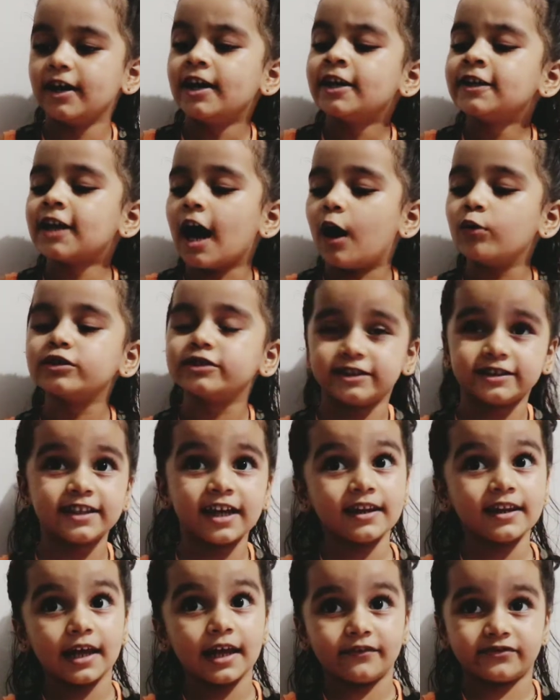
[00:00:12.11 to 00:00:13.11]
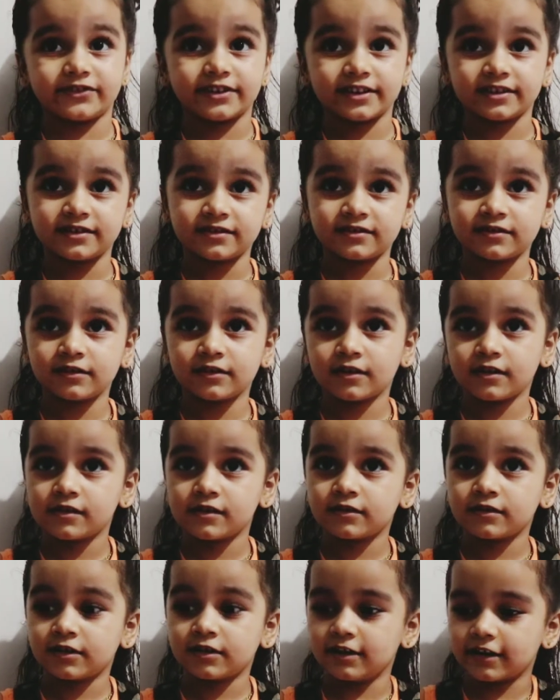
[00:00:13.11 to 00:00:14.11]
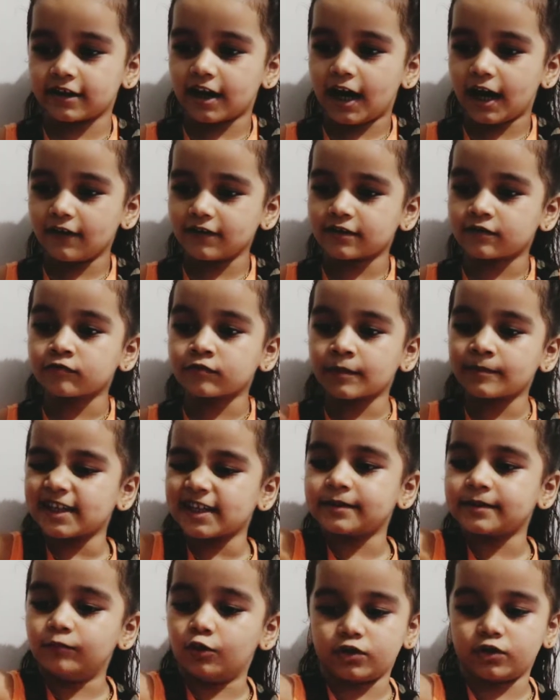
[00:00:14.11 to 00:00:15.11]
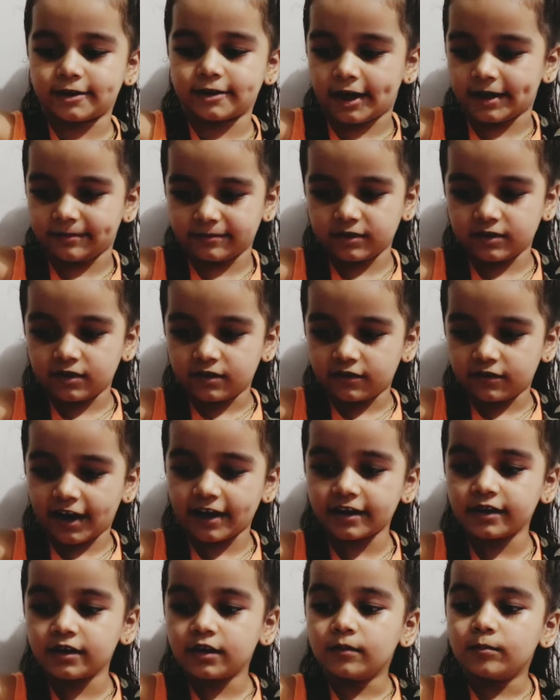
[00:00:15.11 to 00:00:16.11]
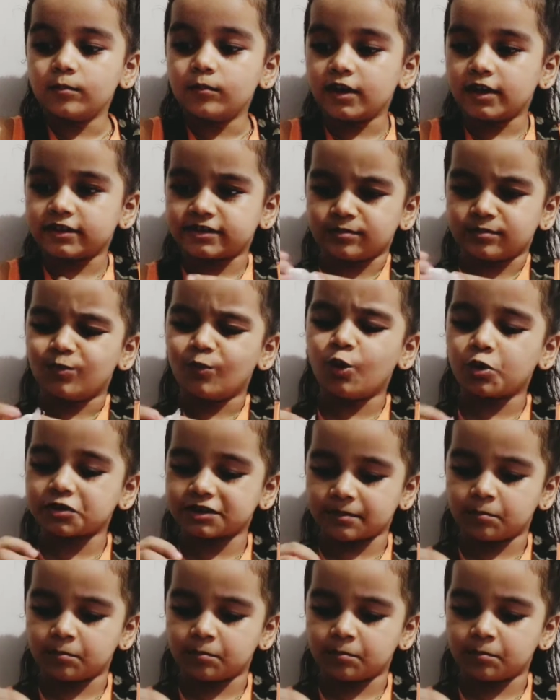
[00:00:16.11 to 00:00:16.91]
Now it's still left. Look, I will crumple it more time. Okay? Some more.